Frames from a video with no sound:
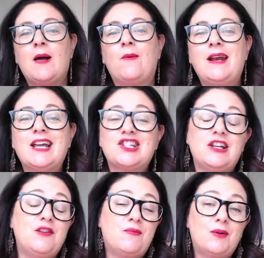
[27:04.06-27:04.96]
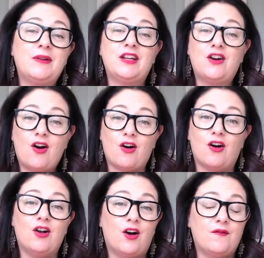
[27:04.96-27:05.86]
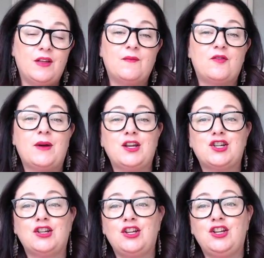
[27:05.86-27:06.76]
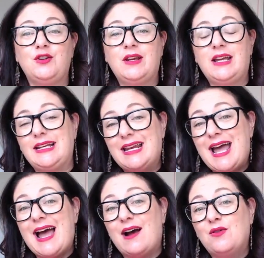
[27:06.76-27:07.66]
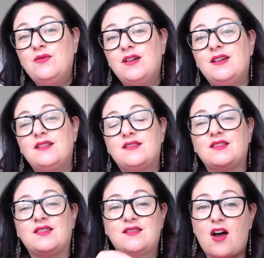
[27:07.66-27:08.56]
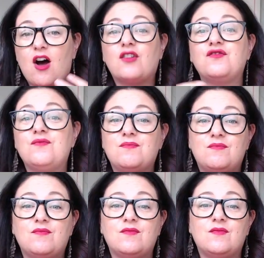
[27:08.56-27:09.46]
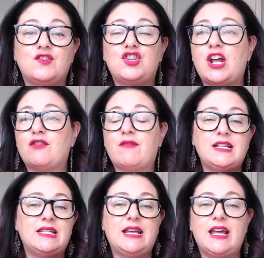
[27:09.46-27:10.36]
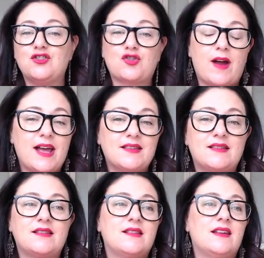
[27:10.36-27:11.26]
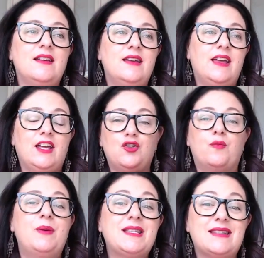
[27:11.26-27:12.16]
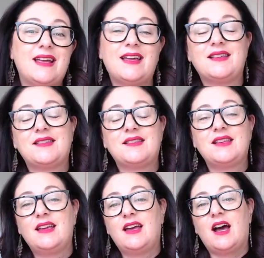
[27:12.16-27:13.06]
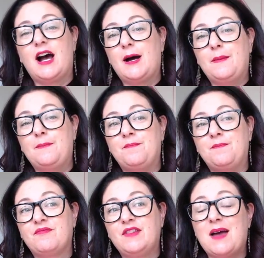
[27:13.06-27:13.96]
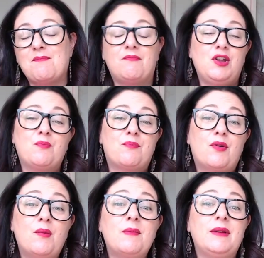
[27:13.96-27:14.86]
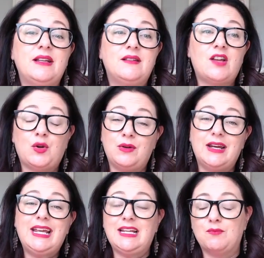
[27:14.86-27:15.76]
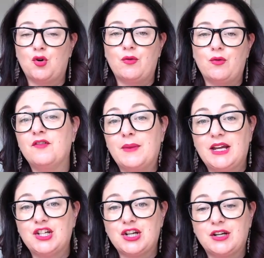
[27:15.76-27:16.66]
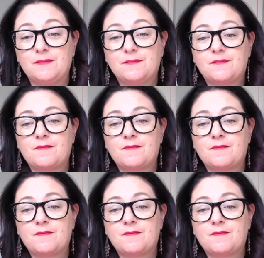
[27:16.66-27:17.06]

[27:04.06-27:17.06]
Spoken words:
when actually you probably got a lot of the information that you need now to start generating interests in your business. You probably don't need more information.